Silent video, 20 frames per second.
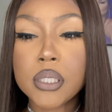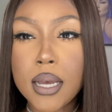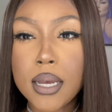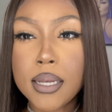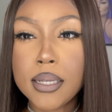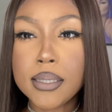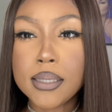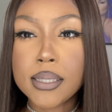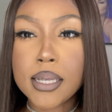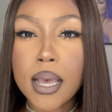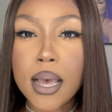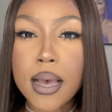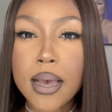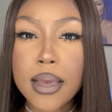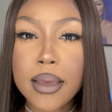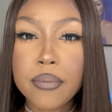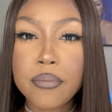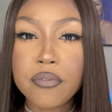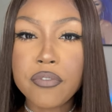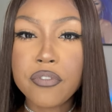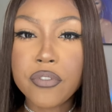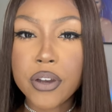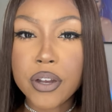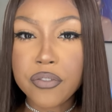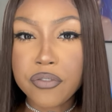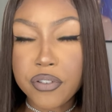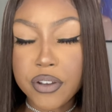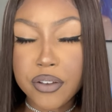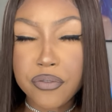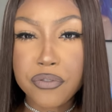and I am
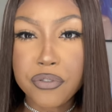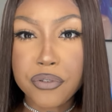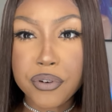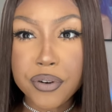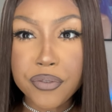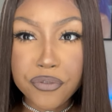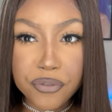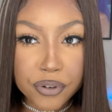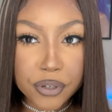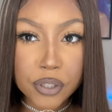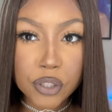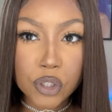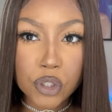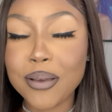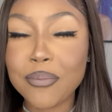5'5 for reference.